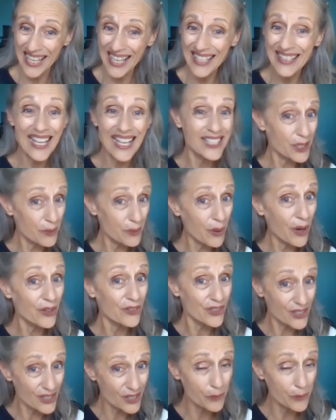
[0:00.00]
And that's the
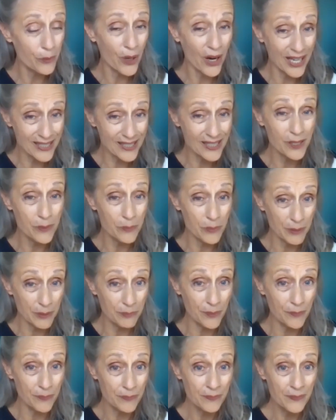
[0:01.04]
part that surprises
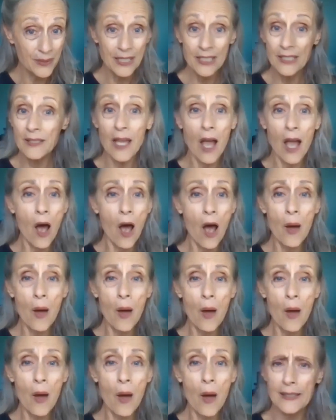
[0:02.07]
people, because
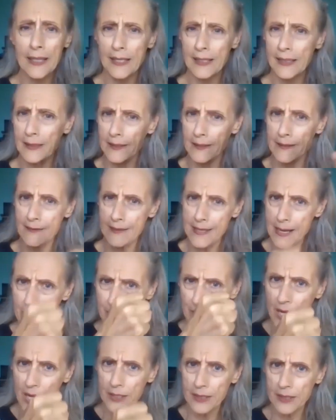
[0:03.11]
almost everybody says, think
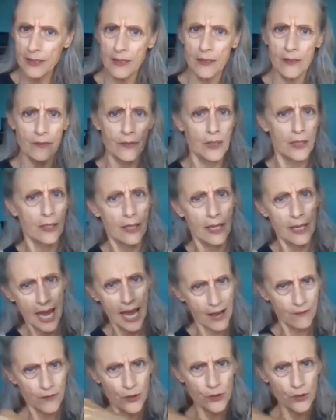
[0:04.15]
positive,
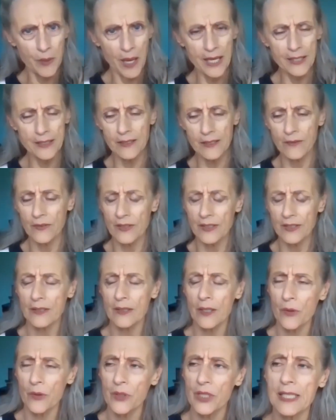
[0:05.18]
have those positive
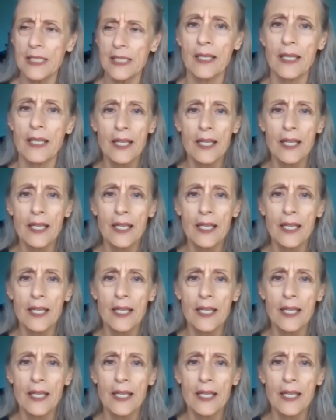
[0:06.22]
slogans.